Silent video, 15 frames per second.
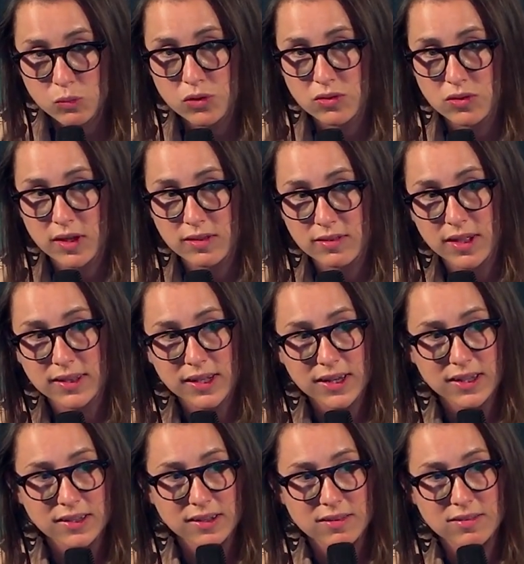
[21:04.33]
was
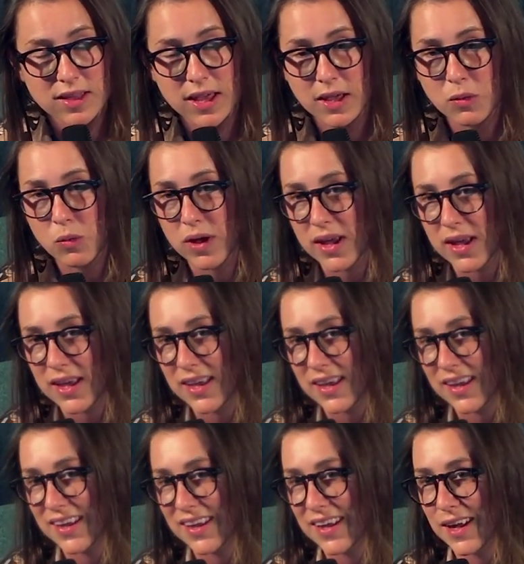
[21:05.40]
exactly the same way.
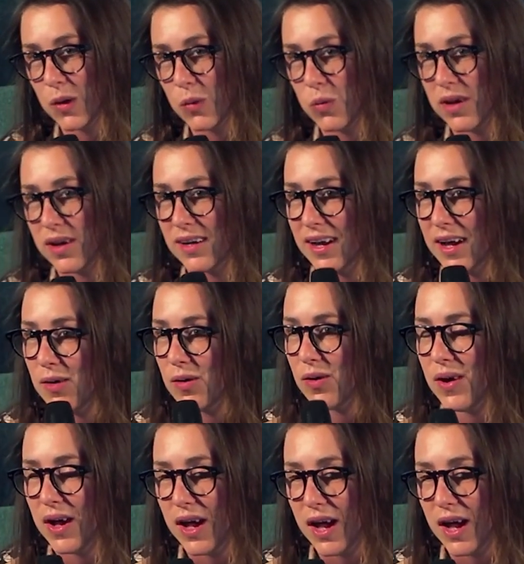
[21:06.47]
We are now